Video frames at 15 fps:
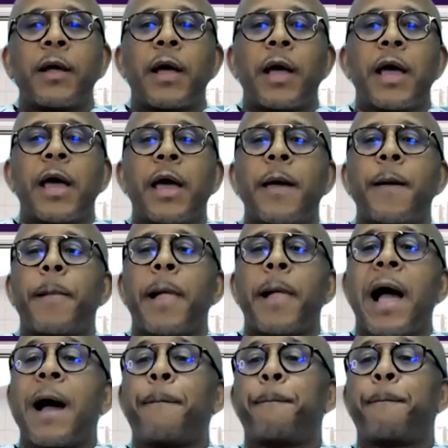
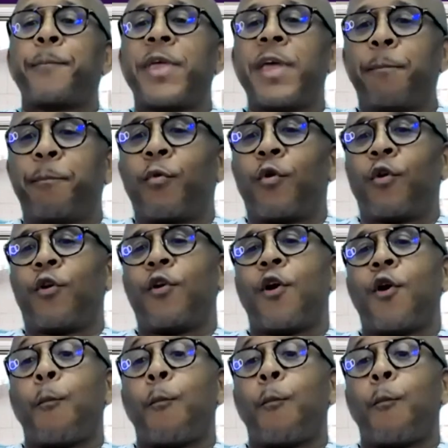Are people